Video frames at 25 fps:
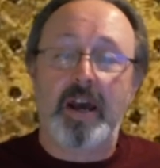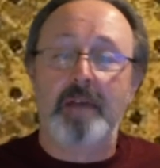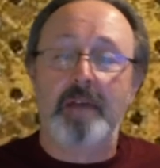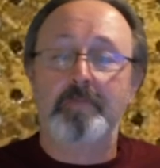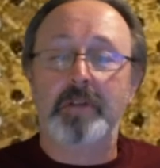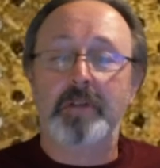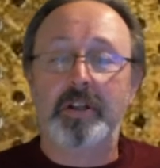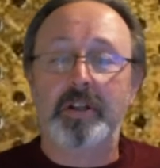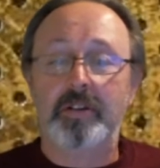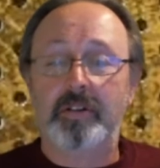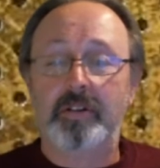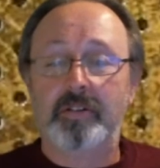
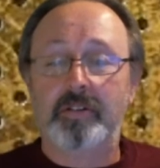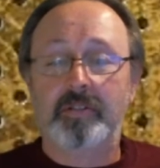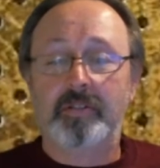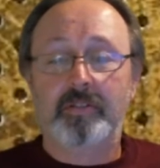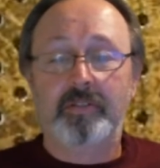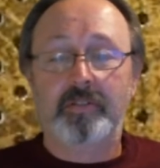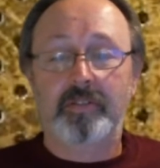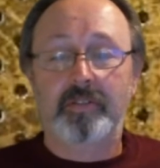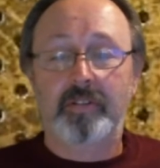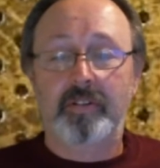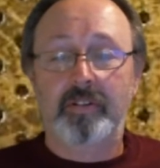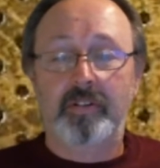happened.
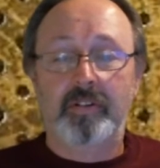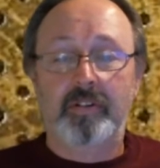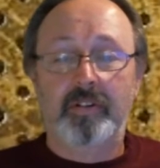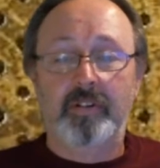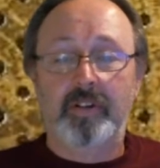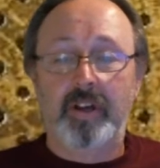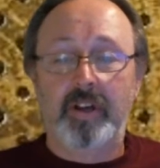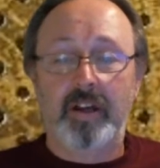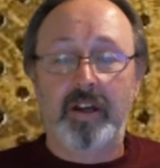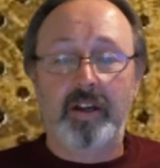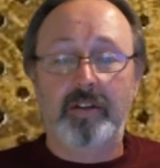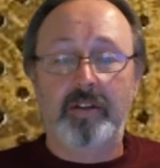
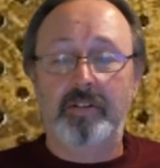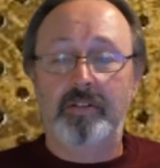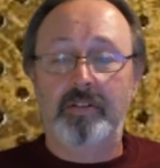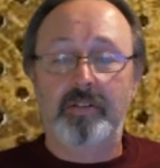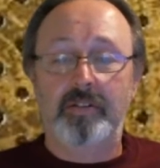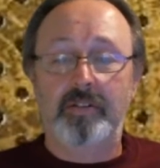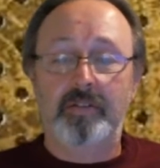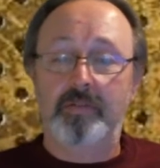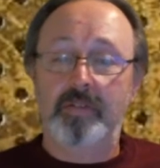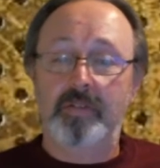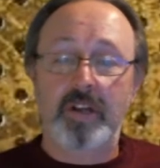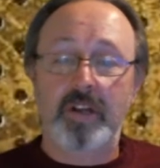
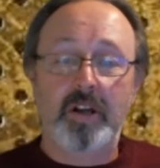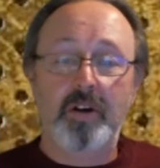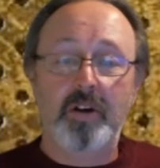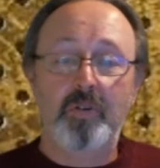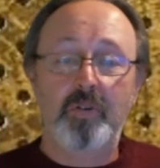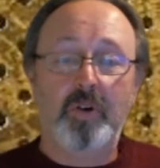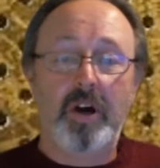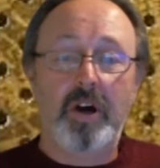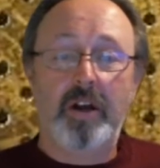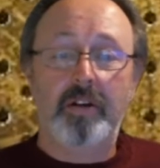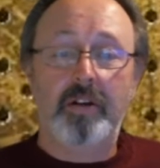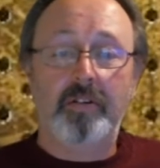And you know
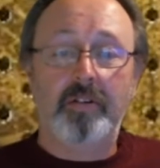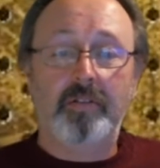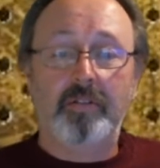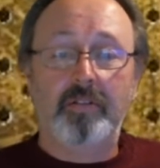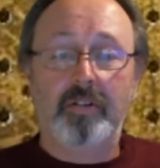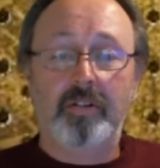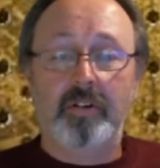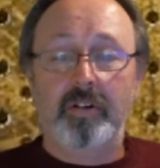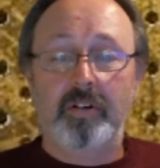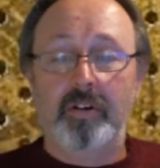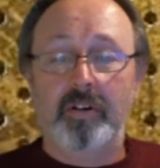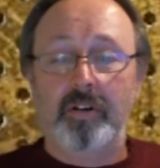what?
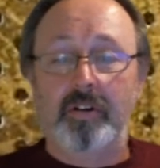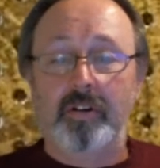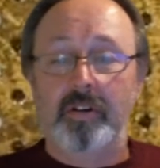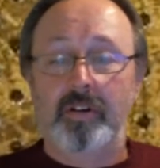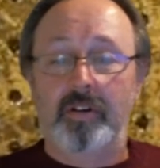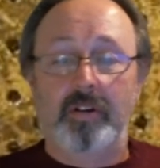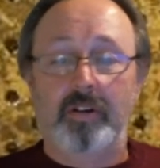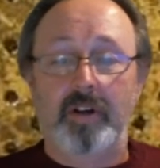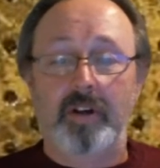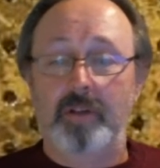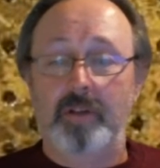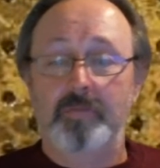
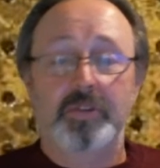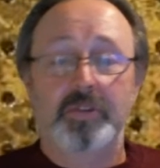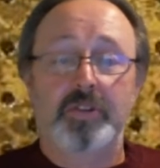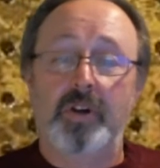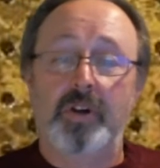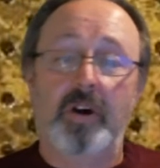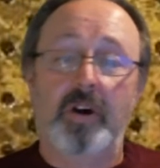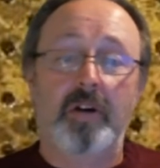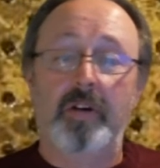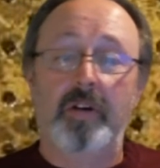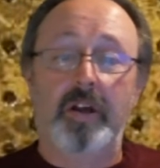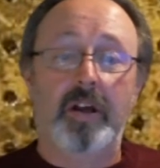I'm
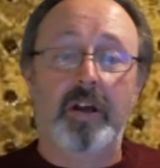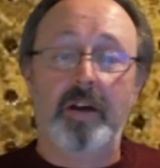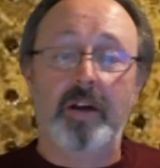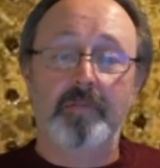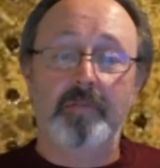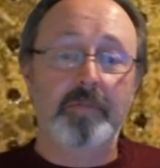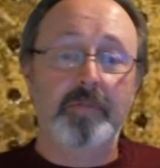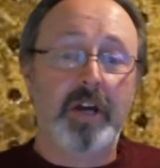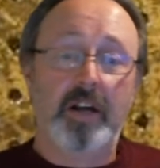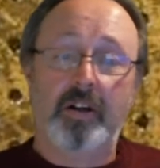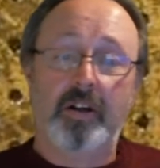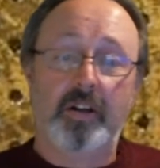sorry.
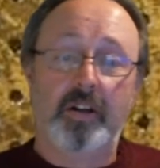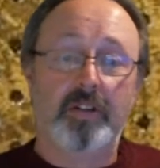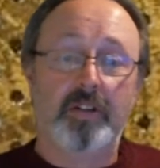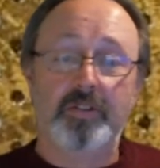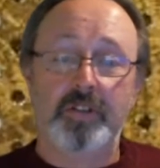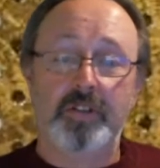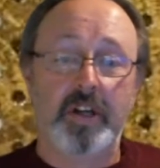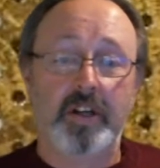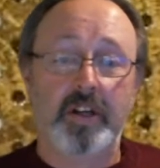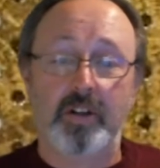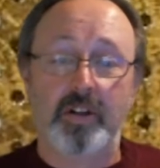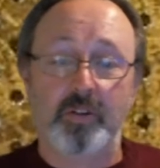I'm not going
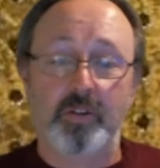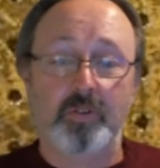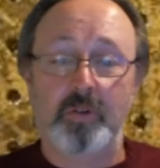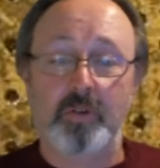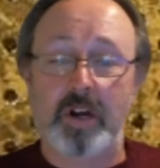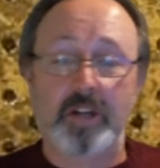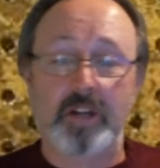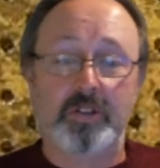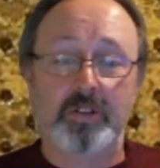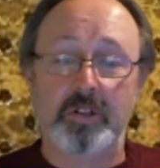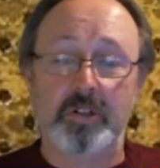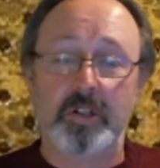to say
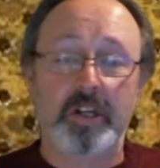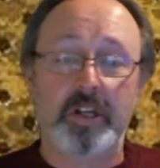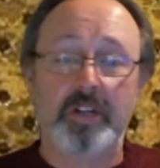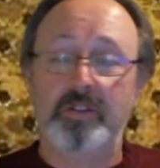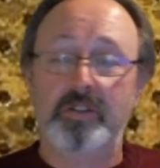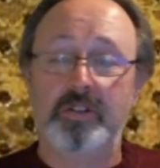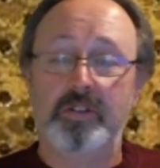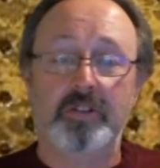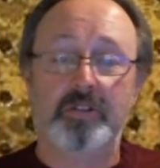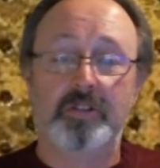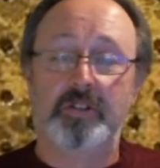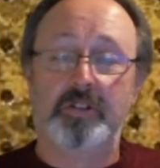
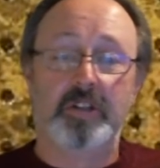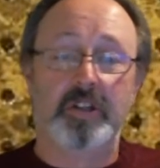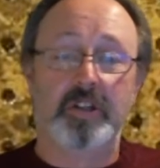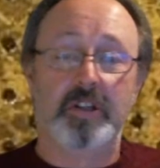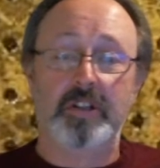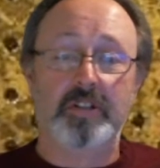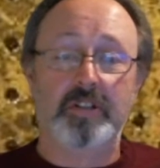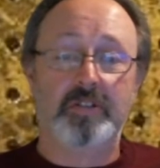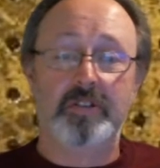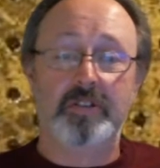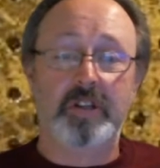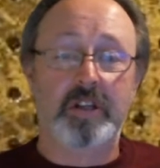congratulations to
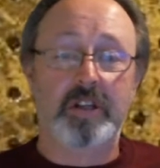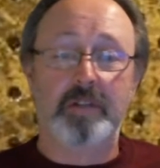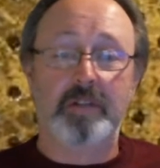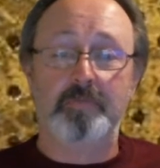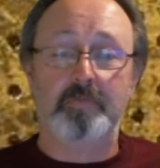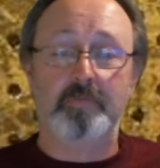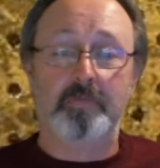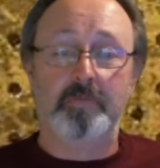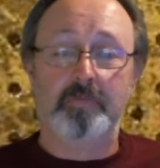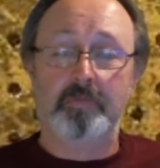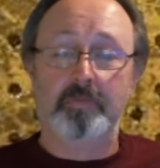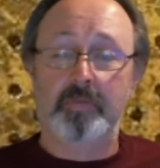this
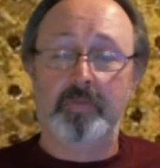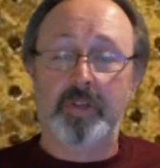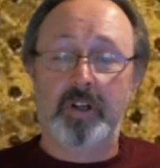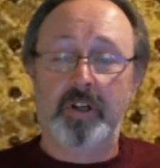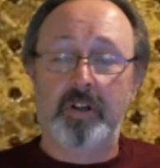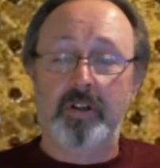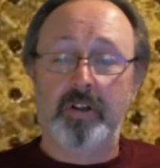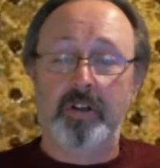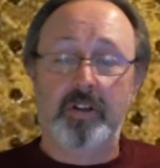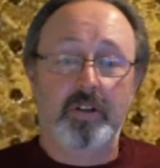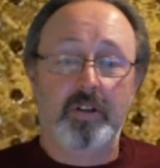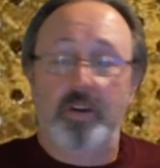team.
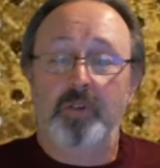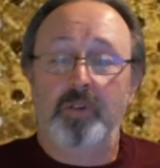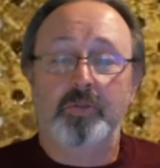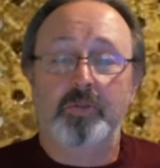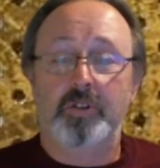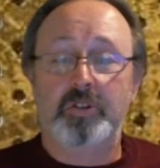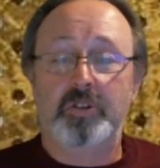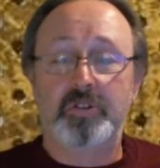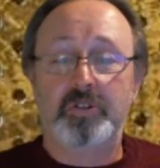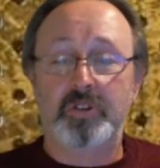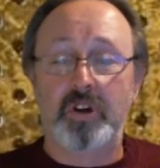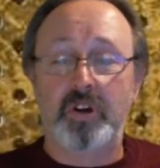You
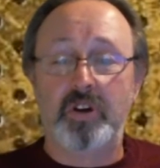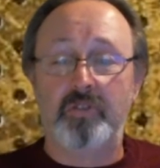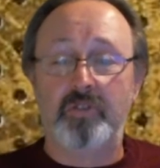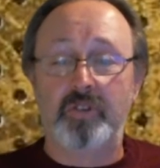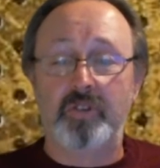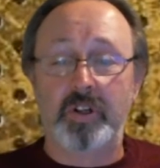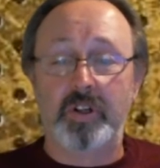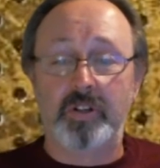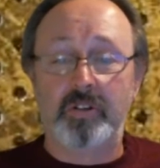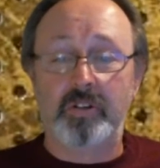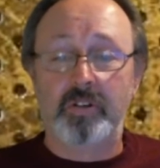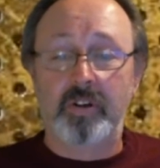don't
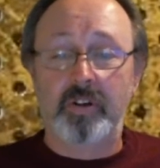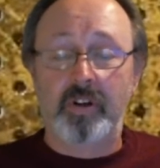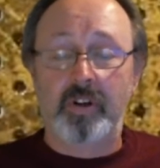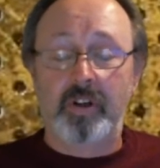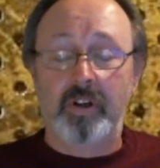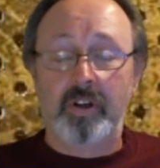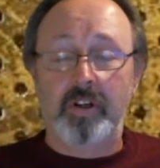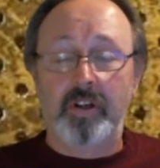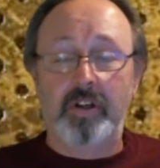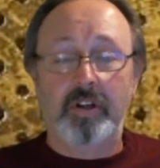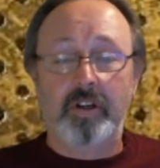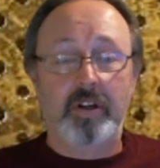deserve it.
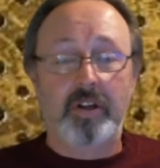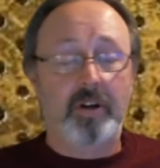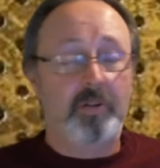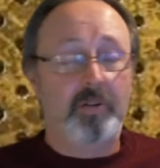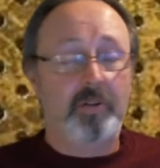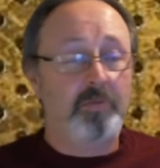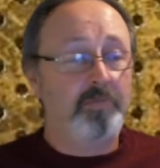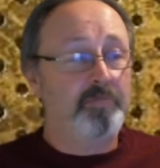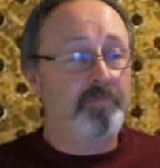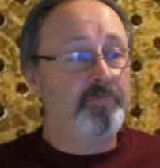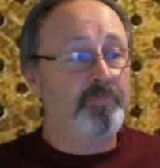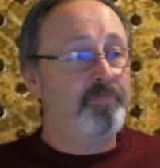You
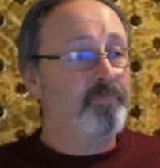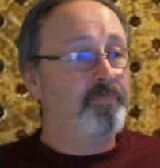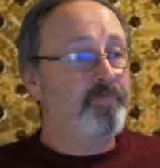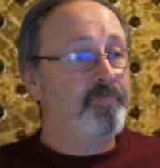know,